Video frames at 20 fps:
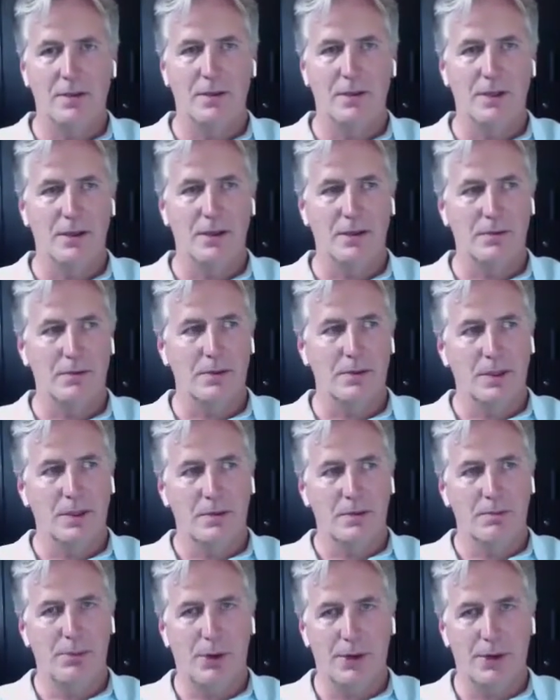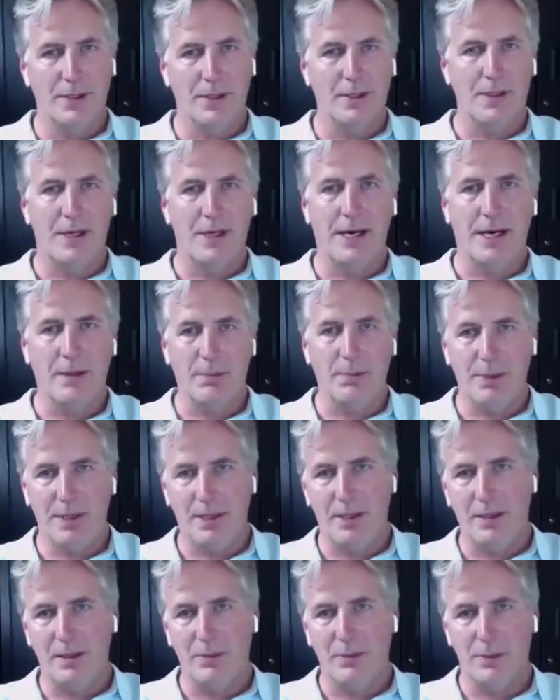We don't point to
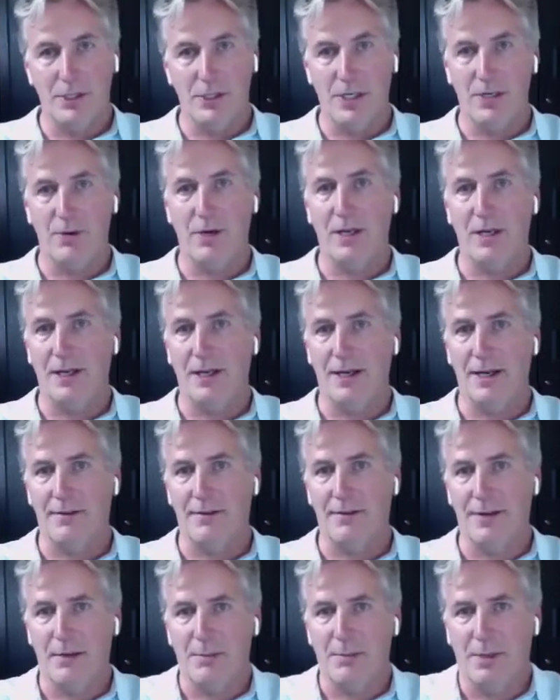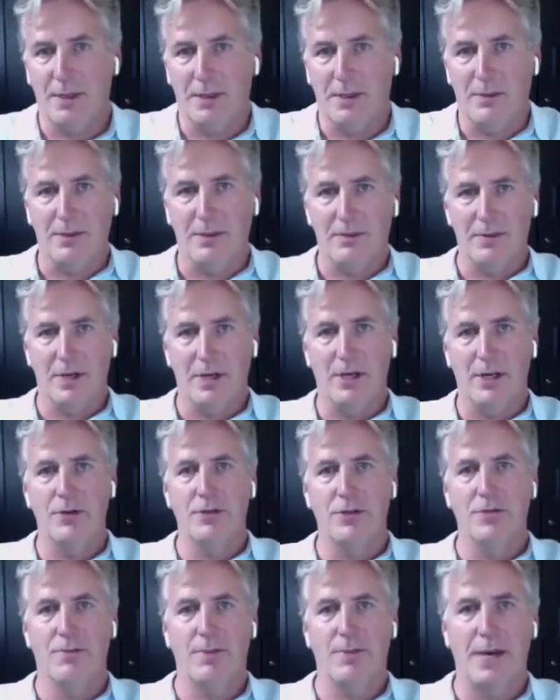IP. We generate a lot of IP. We have
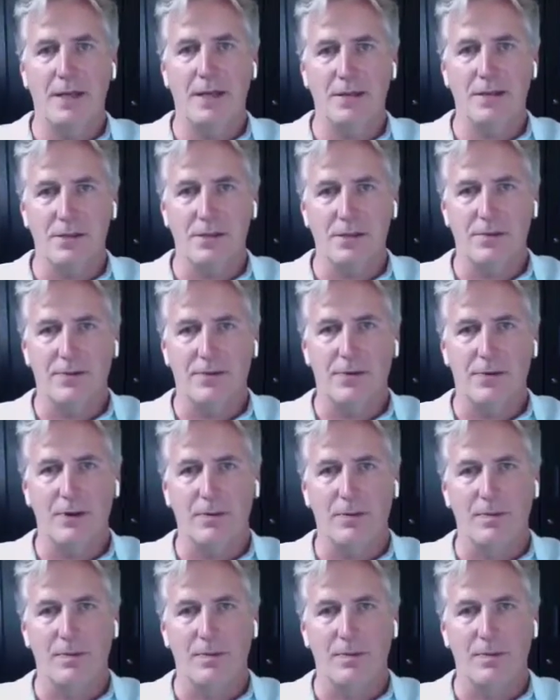hundreds of patents as a firm.